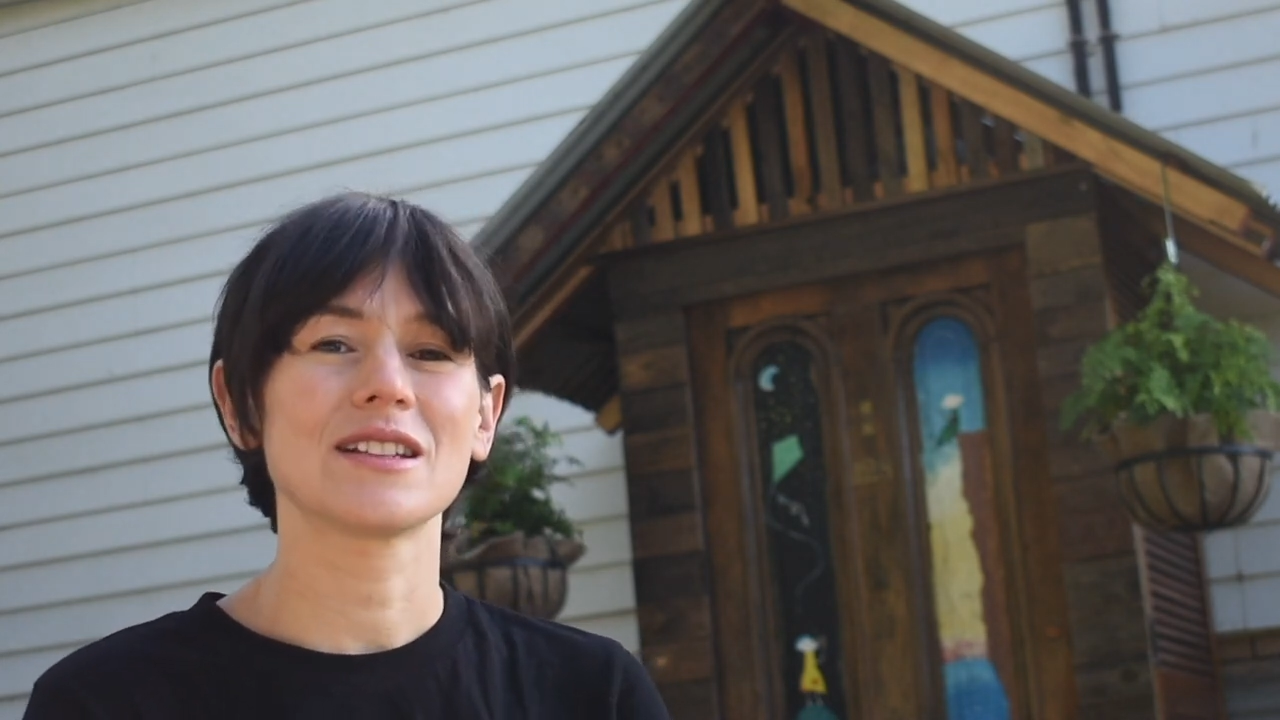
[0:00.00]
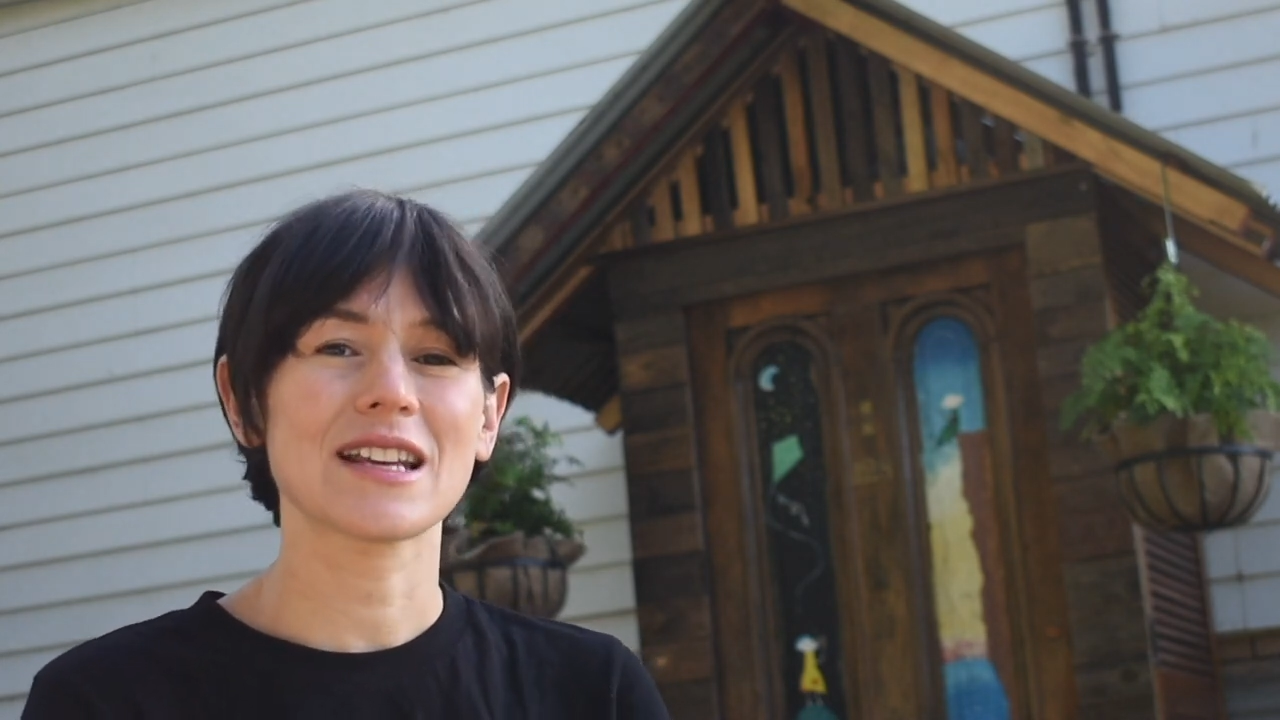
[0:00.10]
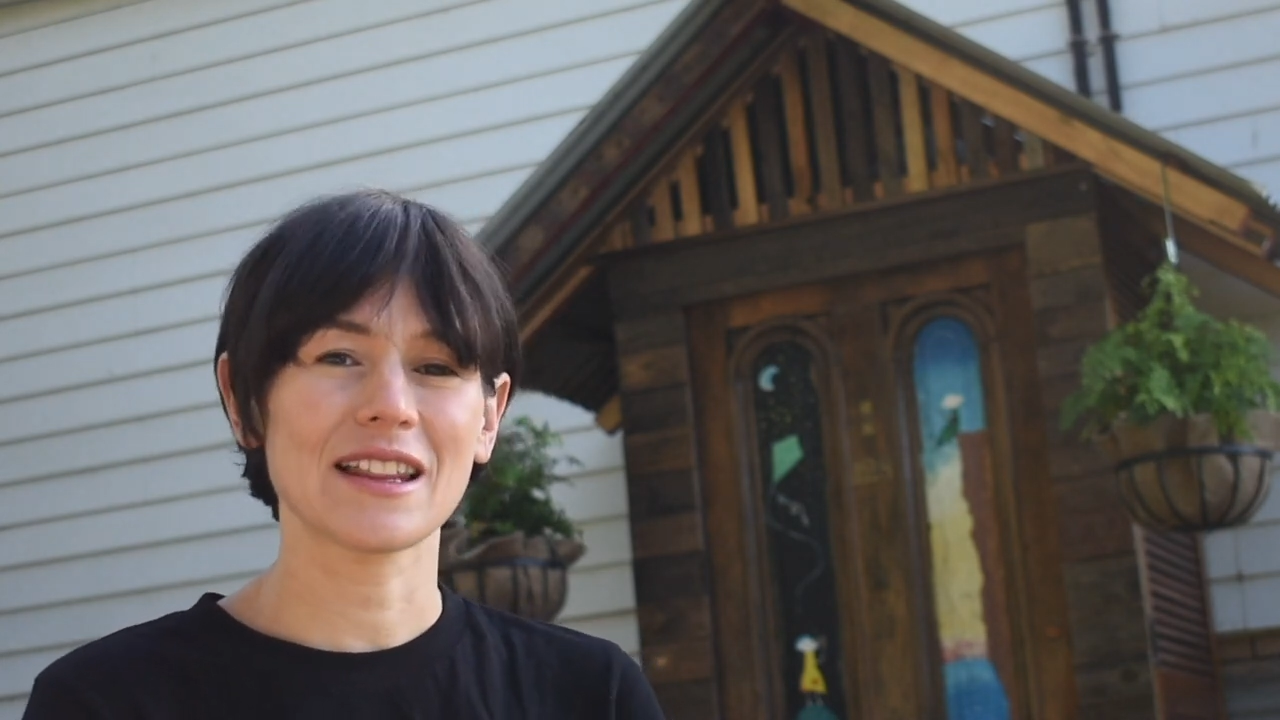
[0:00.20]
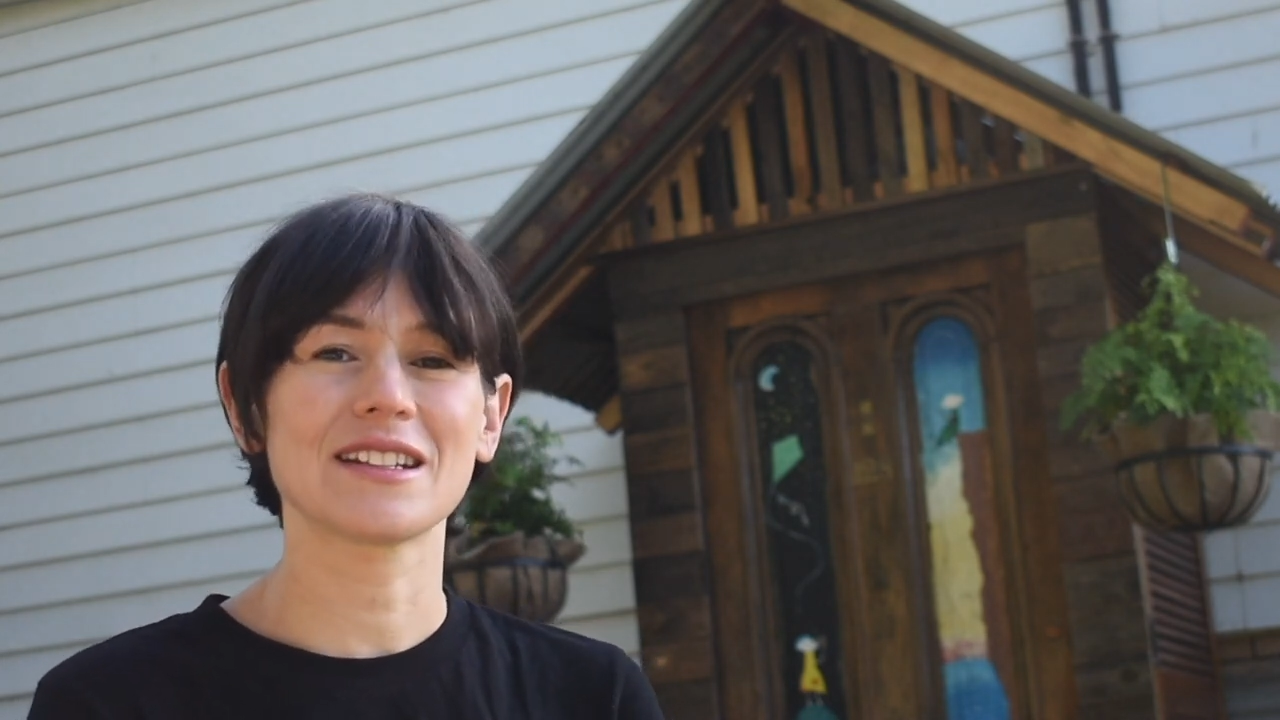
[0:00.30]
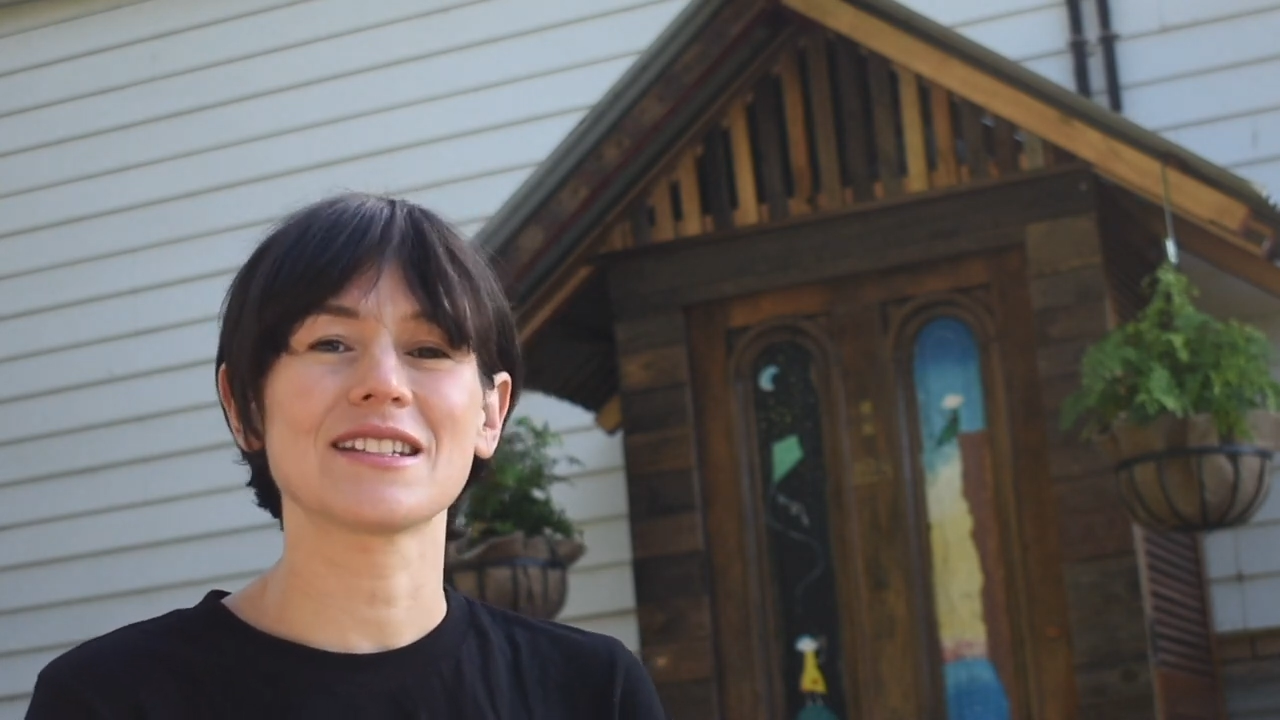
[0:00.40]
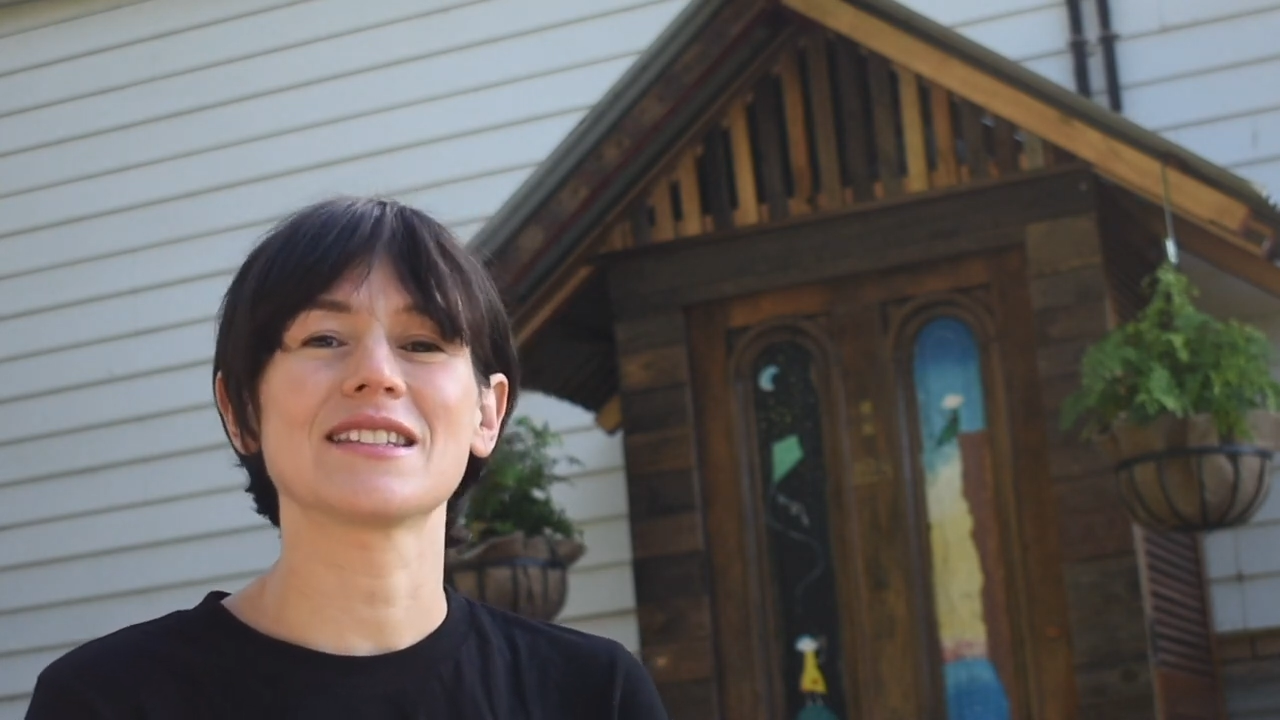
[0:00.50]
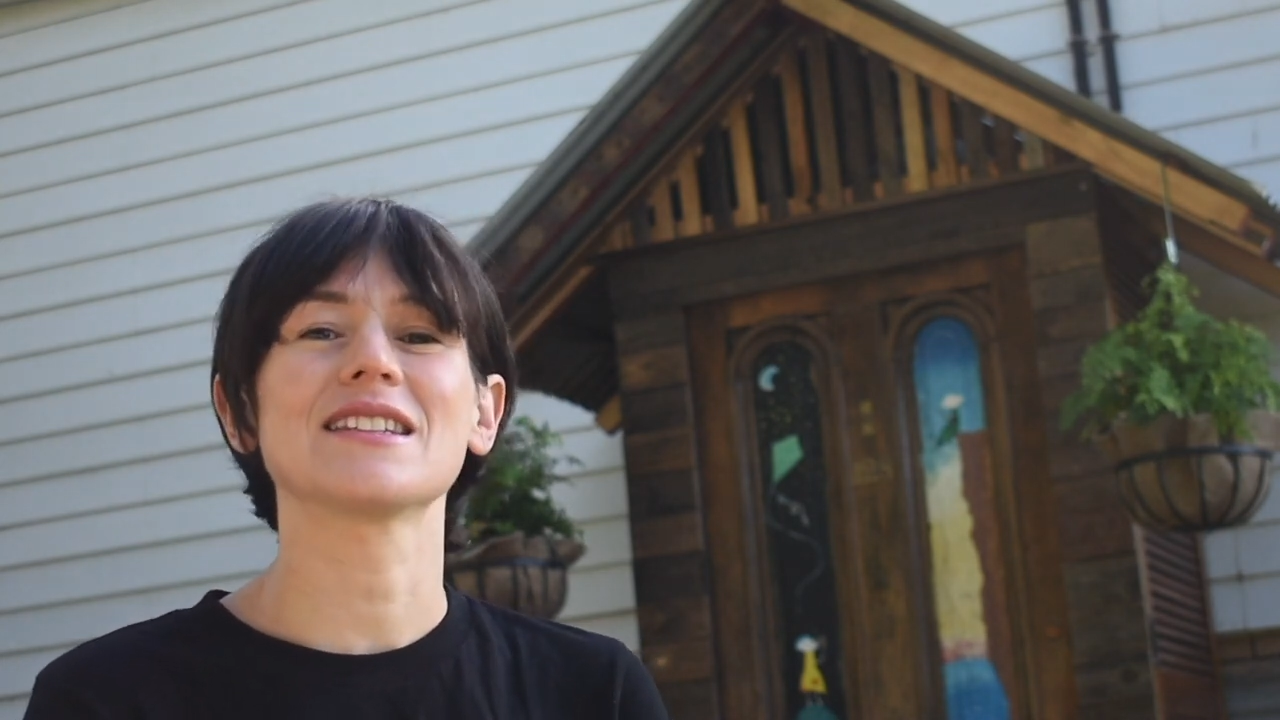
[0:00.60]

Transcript: talented